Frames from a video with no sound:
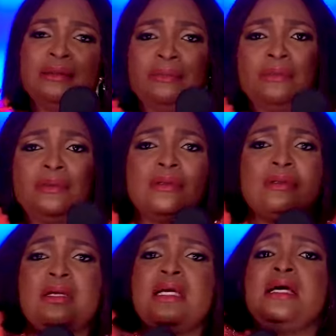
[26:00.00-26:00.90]
him?
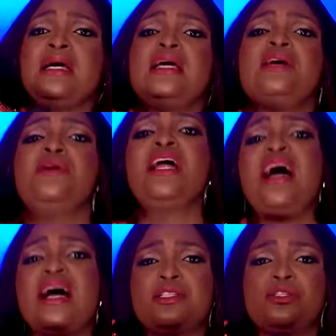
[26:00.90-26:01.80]
He will now
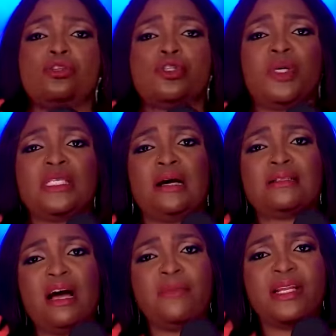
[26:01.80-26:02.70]
ask you, sweetheart,
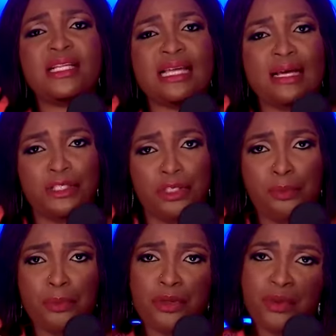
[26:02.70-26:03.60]
how many times did you
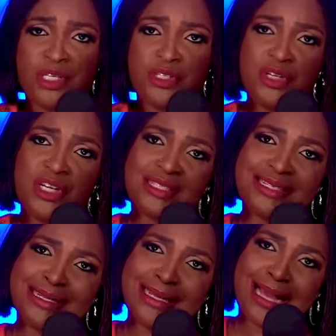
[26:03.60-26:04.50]
do it? You did it
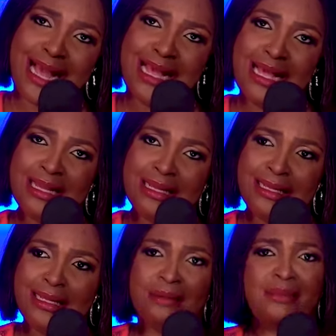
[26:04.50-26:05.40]
in the car,
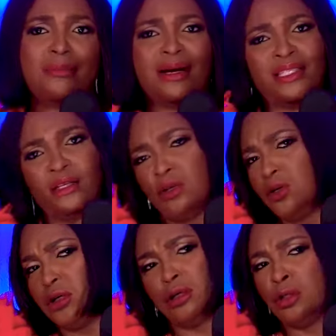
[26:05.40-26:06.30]
in my mouth.
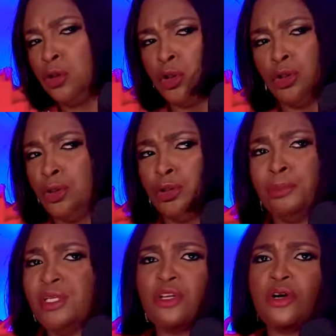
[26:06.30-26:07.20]
No.
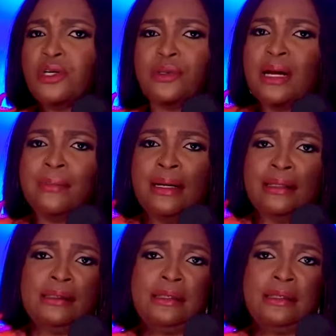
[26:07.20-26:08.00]
Please don't kill that man.